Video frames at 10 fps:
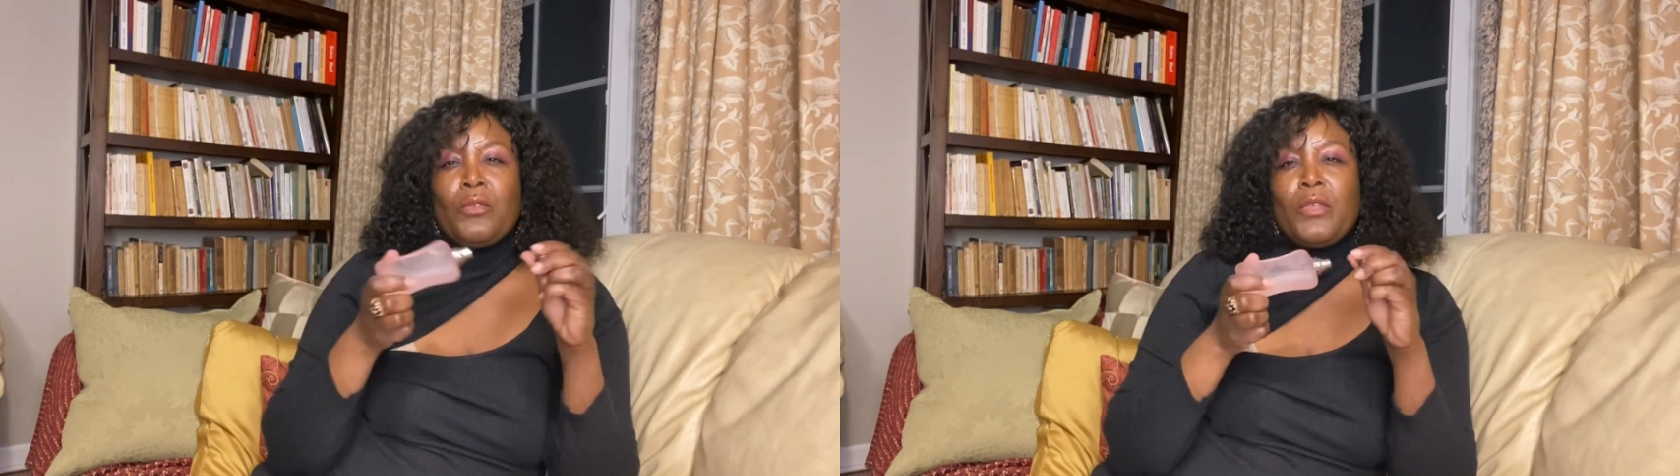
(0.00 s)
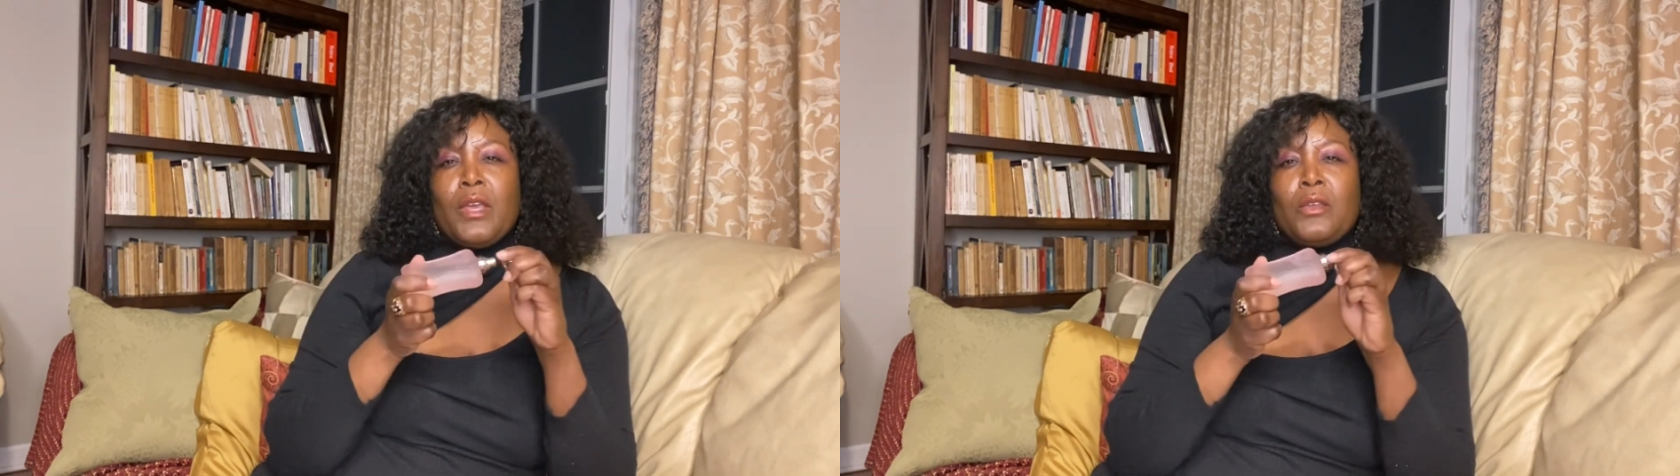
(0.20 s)

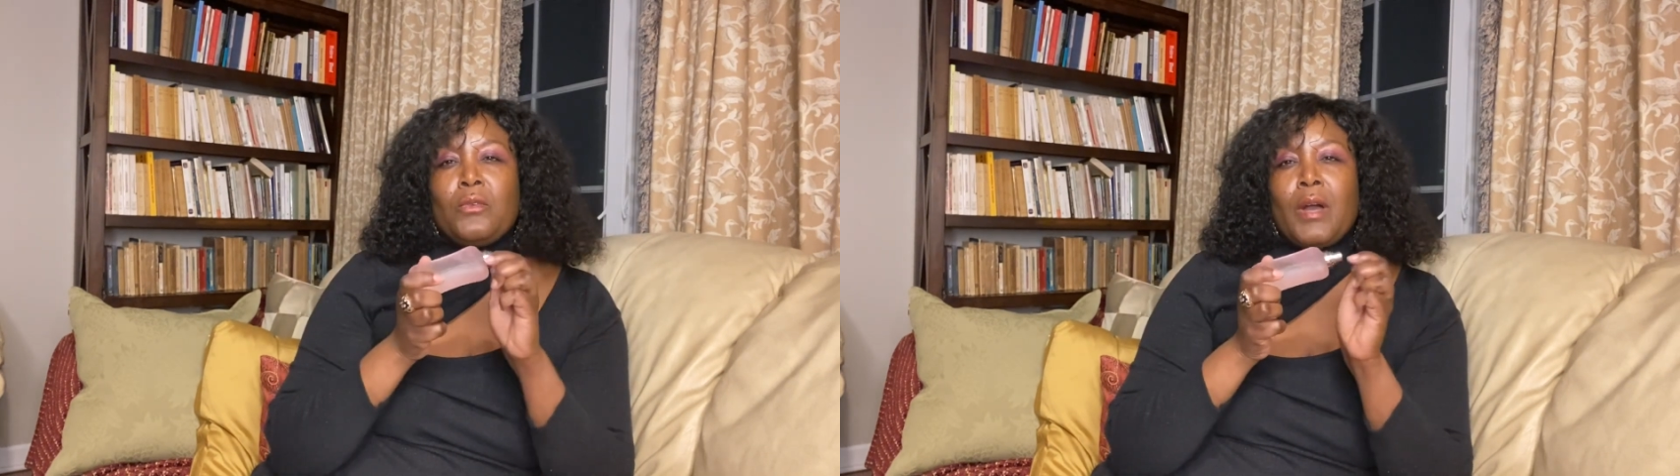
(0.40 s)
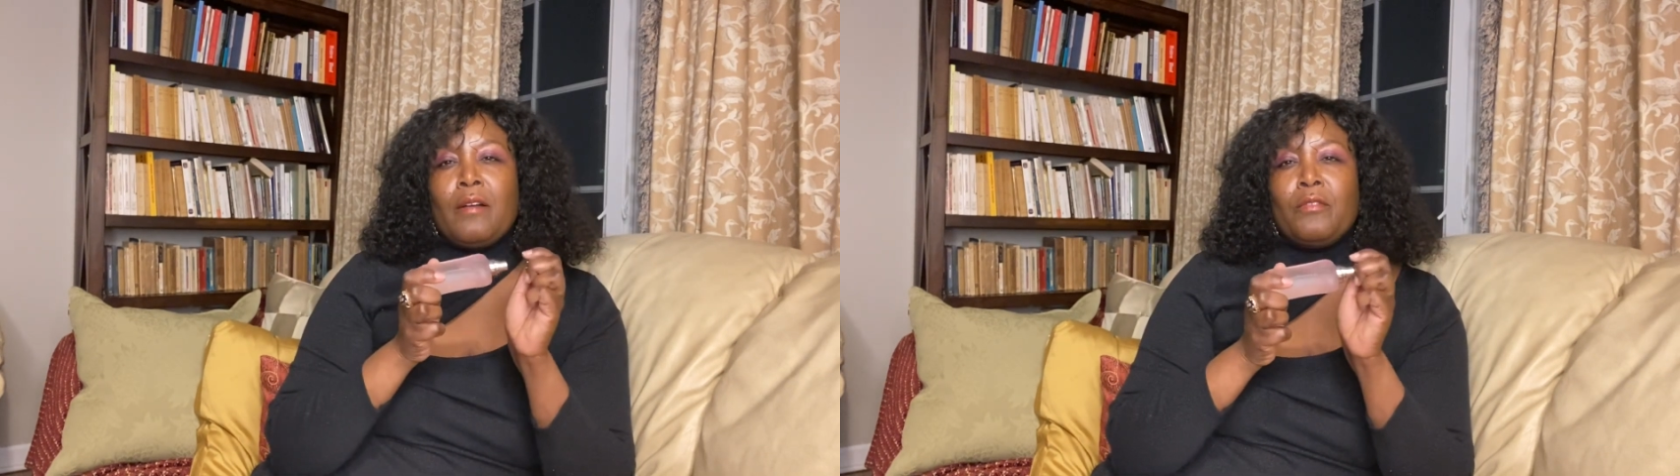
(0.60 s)
to think
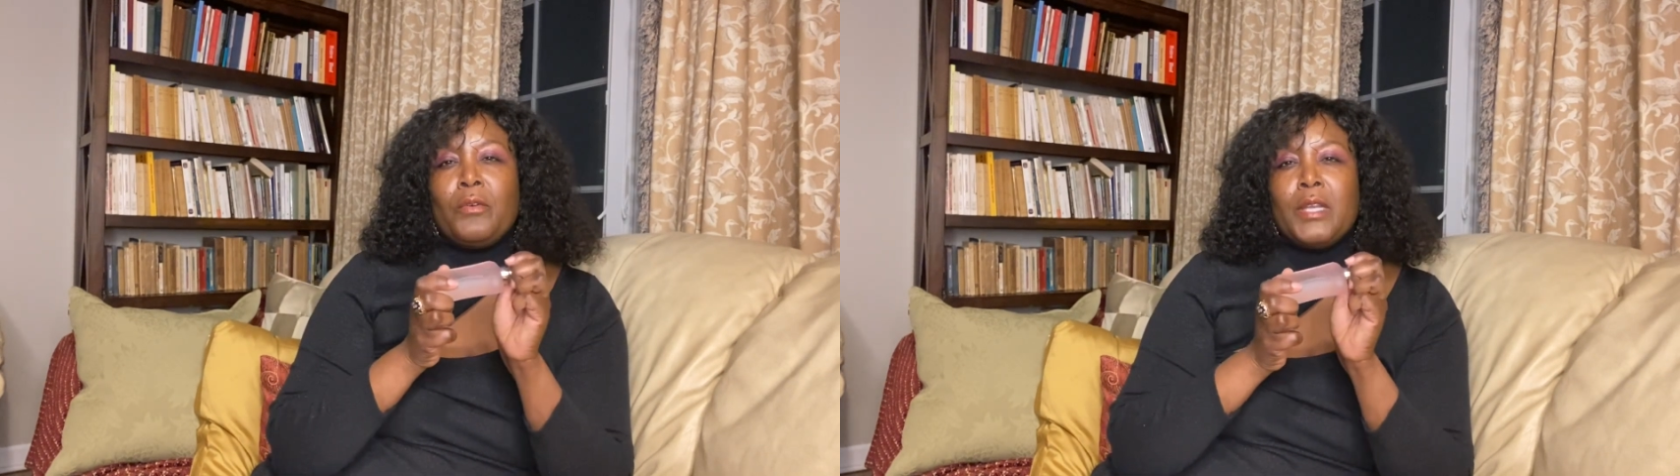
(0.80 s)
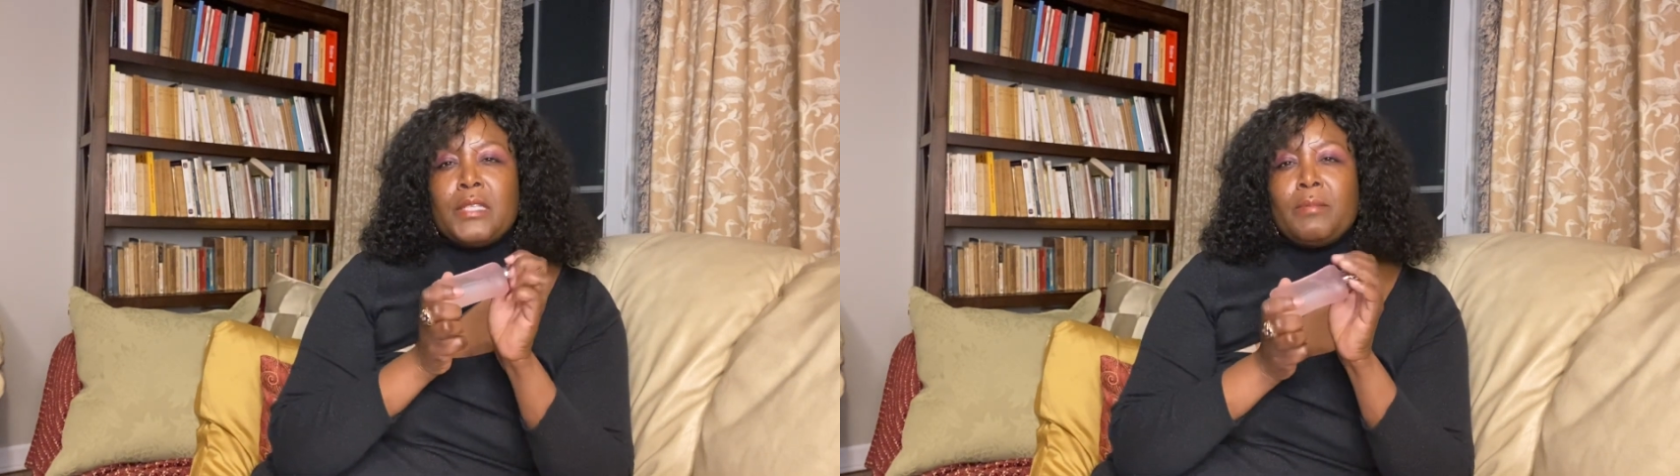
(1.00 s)
you have
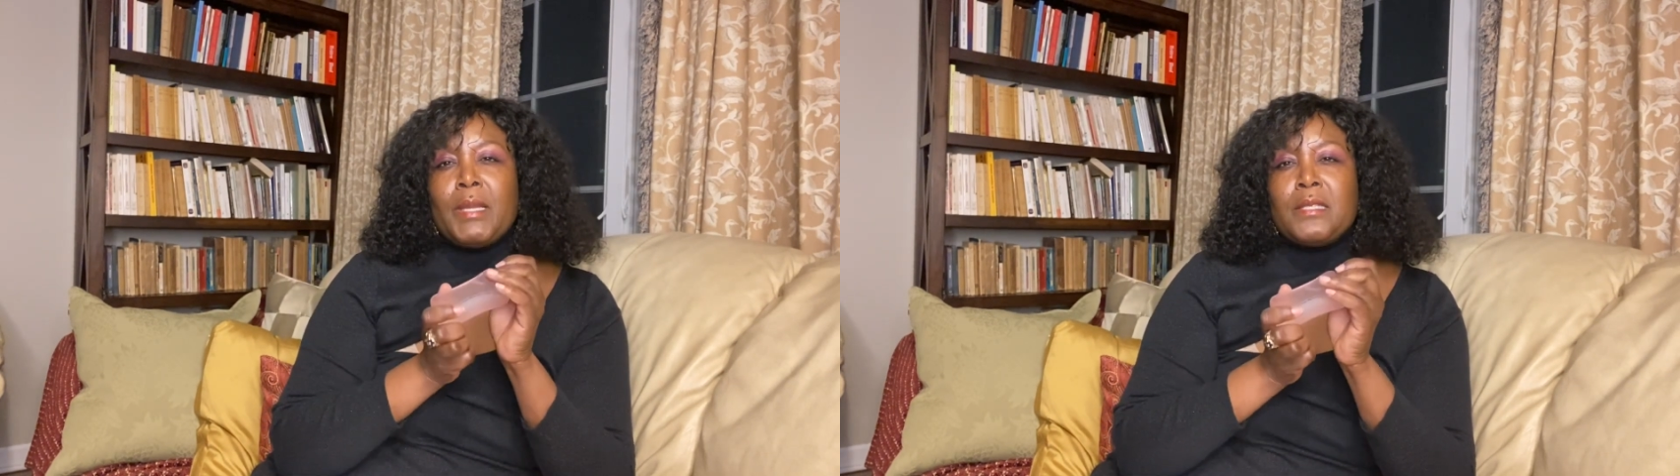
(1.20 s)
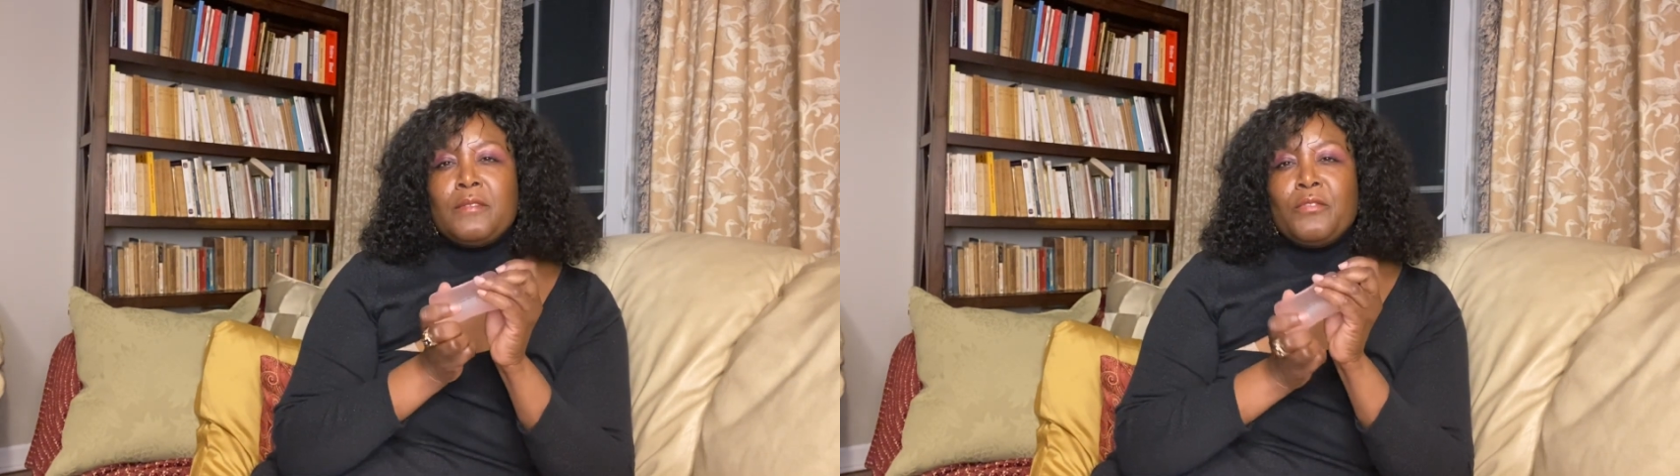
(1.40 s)
an
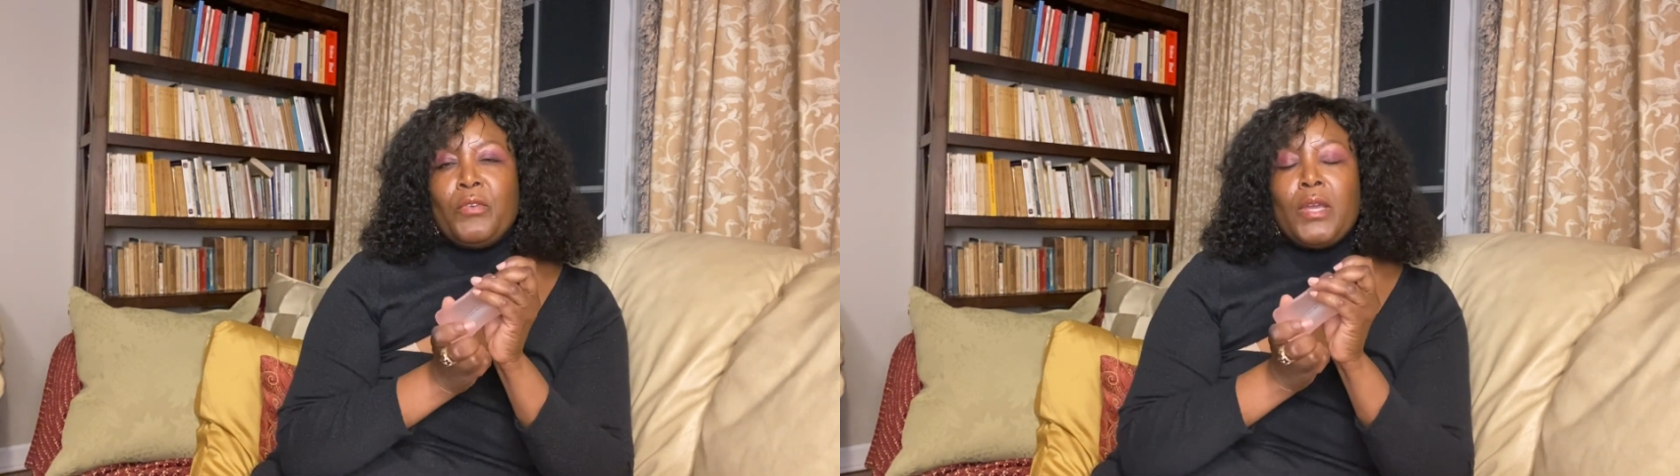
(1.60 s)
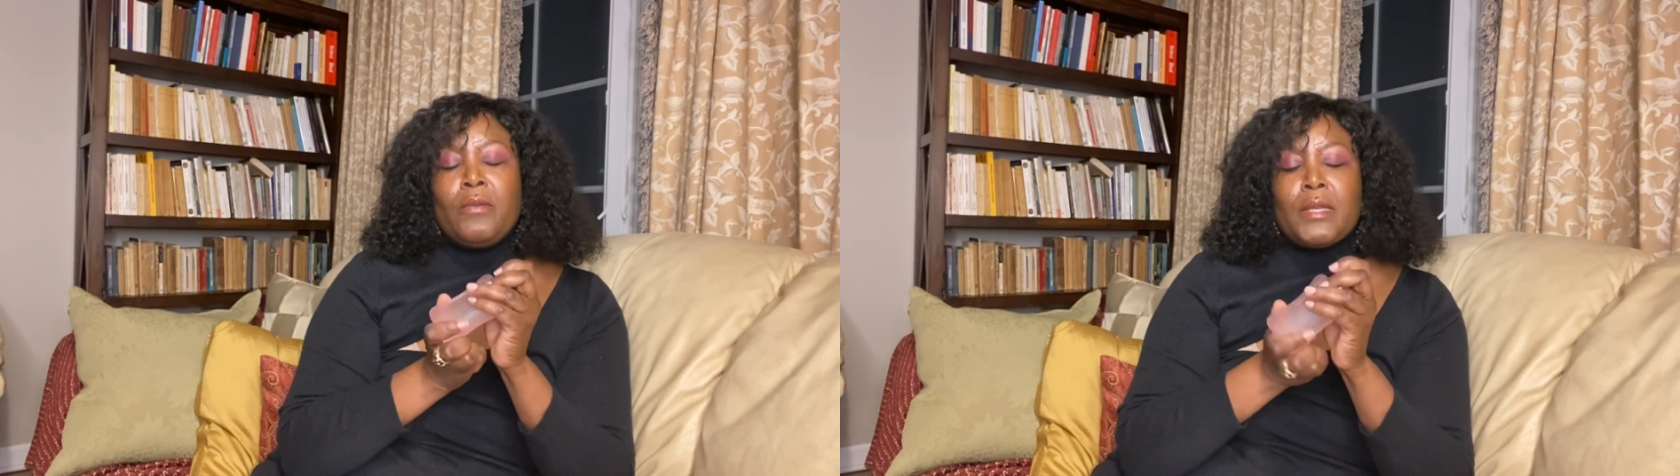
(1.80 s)
expensive
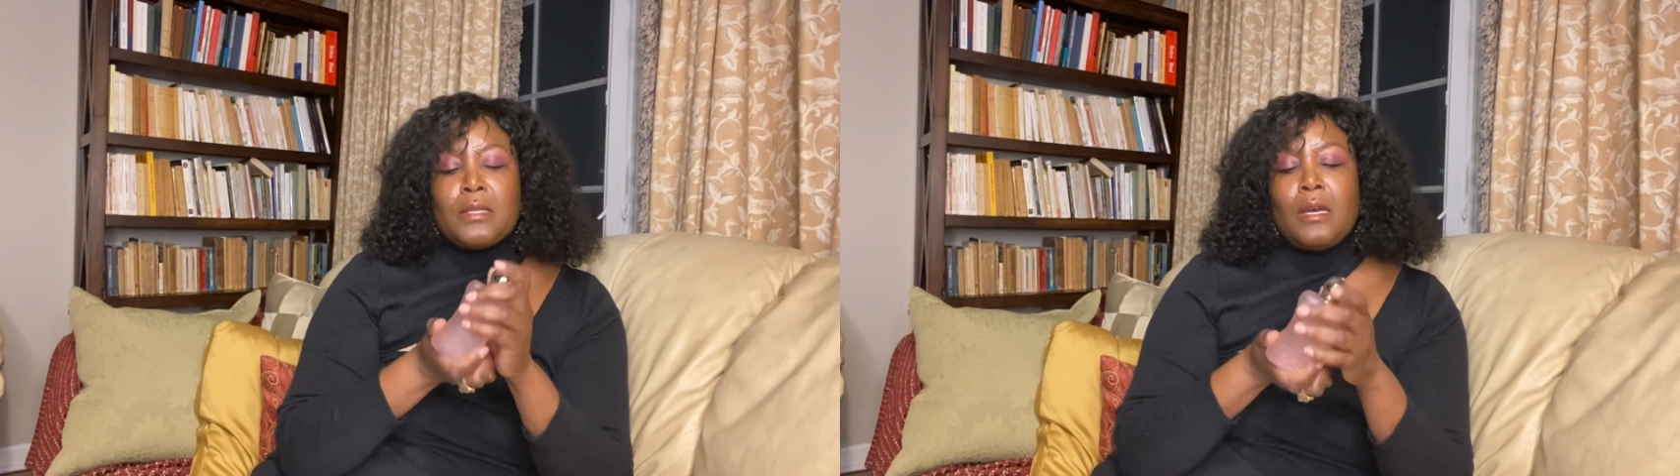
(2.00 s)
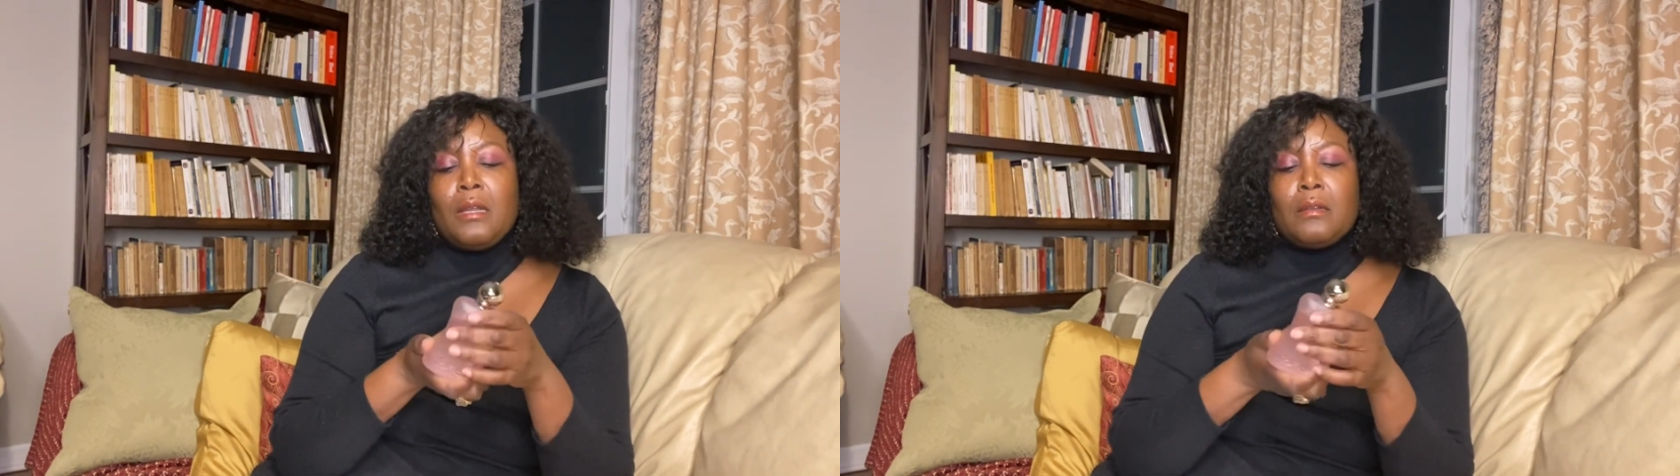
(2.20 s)
fragrance
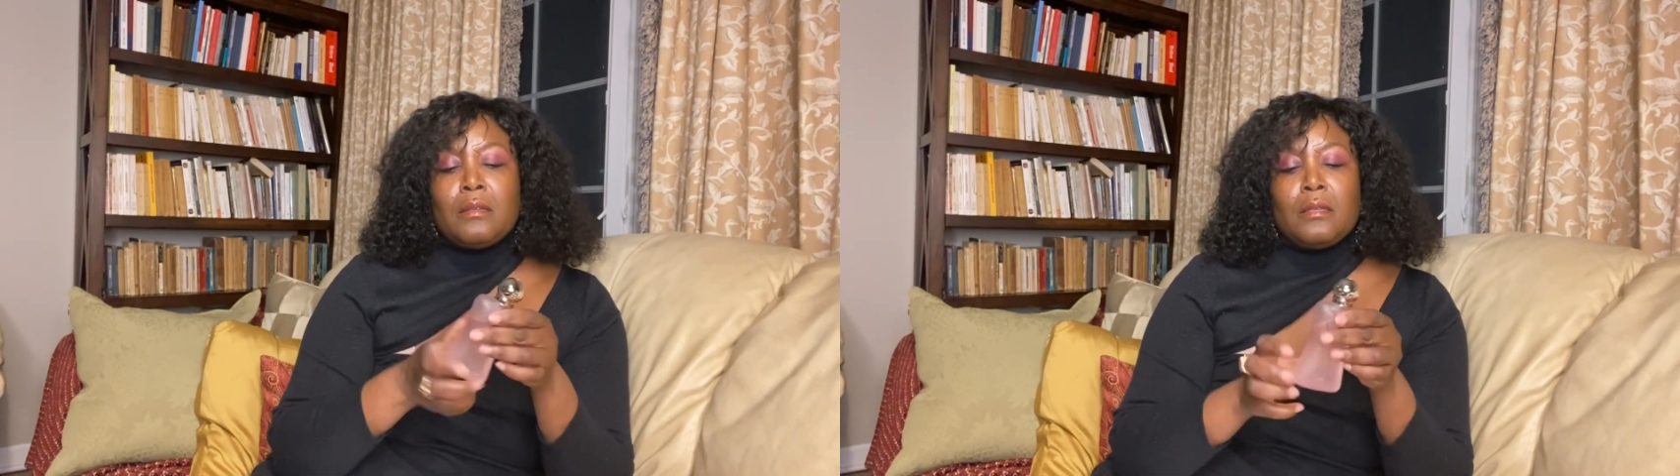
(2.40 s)
on.